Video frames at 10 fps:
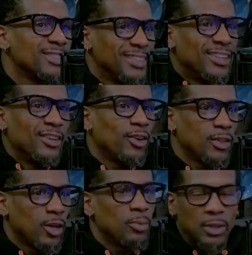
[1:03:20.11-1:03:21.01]
Yep. You know,
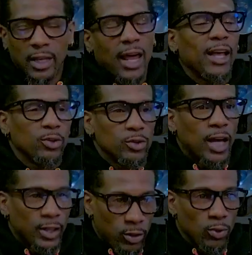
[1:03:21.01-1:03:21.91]
and be, yep. and I
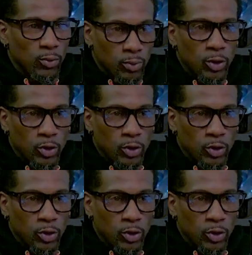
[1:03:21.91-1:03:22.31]
usually I do